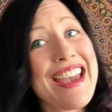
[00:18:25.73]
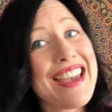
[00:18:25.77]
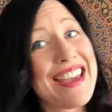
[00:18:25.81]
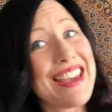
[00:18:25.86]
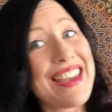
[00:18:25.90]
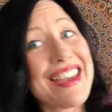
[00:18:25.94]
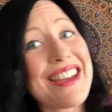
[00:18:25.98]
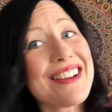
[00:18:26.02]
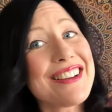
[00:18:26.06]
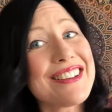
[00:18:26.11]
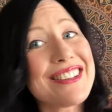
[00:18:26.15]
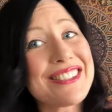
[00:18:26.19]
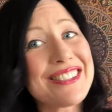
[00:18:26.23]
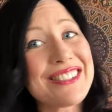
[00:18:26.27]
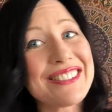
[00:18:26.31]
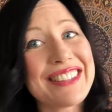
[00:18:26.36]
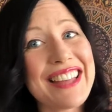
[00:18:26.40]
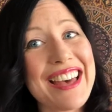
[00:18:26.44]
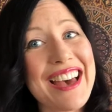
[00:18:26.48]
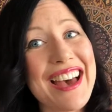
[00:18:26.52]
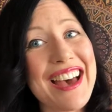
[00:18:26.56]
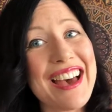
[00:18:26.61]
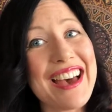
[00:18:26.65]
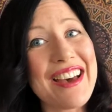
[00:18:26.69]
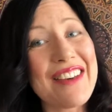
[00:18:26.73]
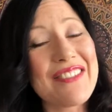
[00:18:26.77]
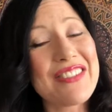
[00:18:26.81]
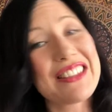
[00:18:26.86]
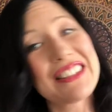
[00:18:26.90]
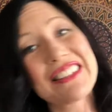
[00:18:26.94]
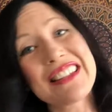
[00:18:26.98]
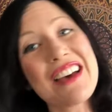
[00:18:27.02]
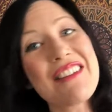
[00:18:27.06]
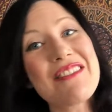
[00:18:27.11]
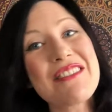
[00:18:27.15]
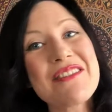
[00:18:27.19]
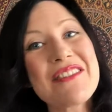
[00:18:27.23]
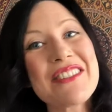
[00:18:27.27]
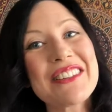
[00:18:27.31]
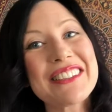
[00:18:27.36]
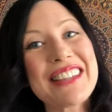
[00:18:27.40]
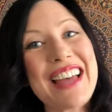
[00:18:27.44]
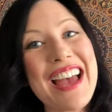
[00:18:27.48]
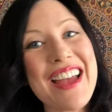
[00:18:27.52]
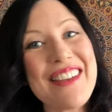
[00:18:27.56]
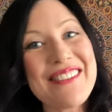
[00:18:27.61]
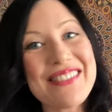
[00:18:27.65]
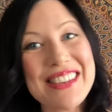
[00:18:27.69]
here's your love, the love of your
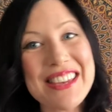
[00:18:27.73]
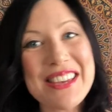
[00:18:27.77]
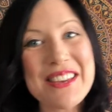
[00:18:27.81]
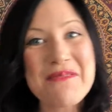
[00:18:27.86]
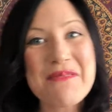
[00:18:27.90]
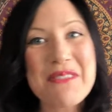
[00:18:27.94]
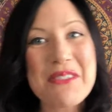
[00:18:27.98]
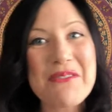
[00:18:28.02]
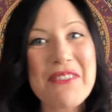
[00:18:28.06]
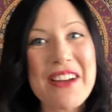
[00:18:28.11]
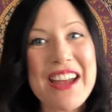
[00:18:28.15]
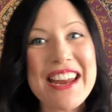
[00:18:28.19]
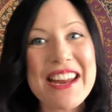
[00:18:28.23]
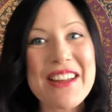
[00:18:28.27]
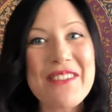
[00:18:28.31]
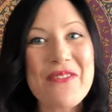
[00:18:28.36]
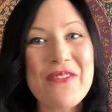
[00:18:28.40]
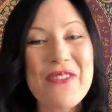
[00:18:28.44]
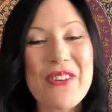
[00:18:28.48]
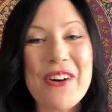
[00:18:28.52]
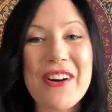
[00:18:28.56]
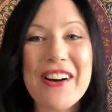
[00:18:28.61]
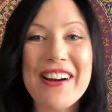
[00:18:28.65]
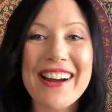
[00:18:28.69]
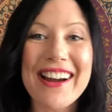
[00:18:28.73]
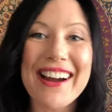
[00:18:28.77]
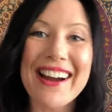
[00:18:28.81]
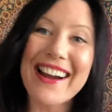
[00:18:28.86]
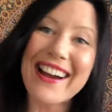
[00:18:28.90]
life that you've been waiting for.